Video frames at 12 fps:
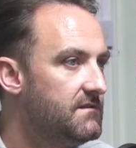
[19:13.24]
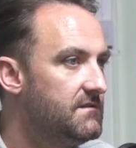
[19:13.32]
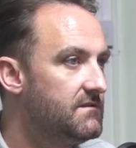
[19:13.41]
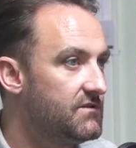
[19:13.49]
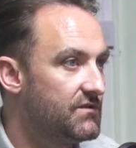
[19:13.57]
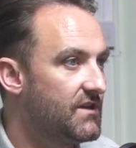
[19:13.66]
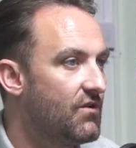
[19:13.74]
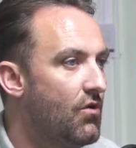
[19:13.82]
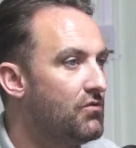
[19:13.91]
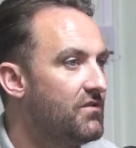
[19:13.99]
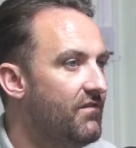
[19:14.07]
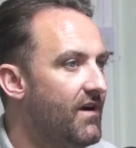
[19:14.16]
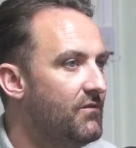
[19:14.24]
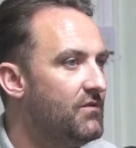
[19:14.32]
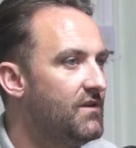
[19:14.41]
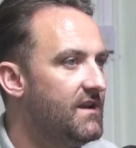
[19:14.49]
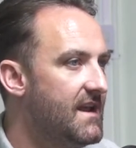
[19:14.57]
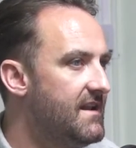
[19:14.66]
So it's a call to
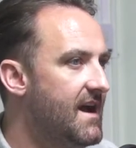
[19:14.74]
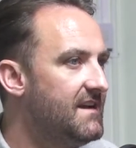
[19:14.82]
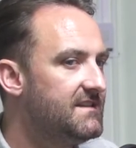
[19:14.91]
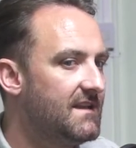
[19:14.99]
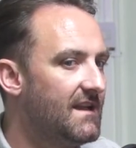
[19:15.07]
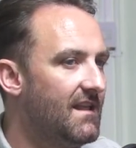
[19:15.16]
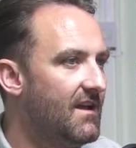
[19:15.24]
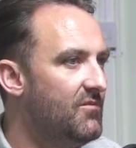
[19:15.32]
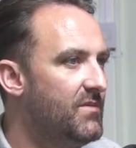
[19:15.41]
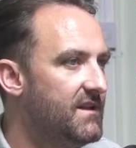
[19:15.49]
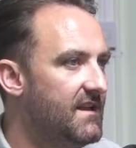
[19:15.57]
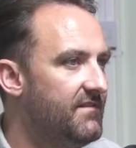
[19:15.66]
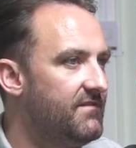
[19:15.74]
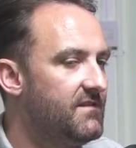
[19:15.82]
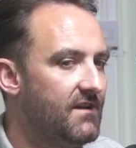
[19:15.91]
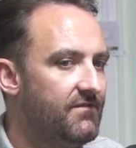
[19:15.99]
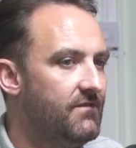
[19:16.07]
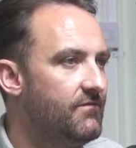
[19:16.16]
value, and then that's like a little bit
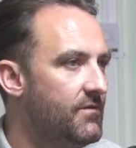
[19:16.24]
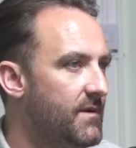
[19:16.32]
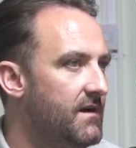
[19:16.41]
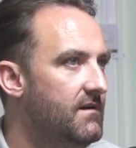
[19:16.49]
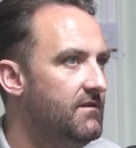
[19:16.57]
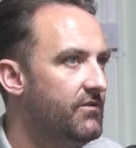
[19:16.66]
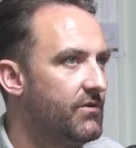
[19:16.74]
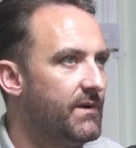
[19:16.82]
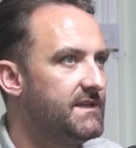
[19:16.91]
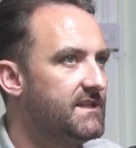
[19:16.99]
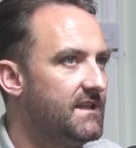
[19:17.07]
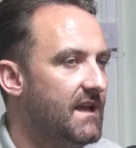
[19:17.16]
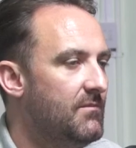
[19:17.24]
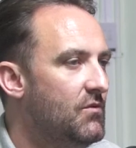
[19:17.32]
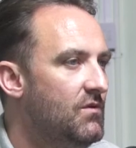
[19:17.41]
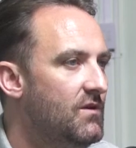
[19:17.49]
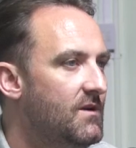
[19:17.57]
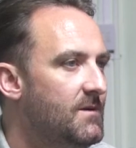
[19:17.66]
different from a request a demo,
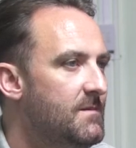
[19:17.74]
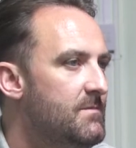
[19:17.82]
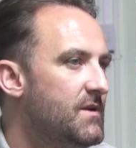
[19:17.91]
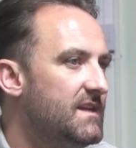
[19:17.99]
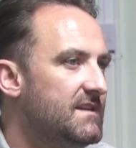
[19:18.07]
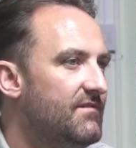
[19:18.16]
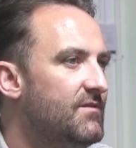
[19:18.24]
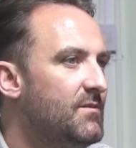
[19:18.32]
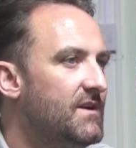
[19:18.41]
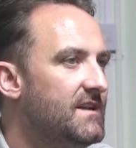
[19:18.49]
because everybody.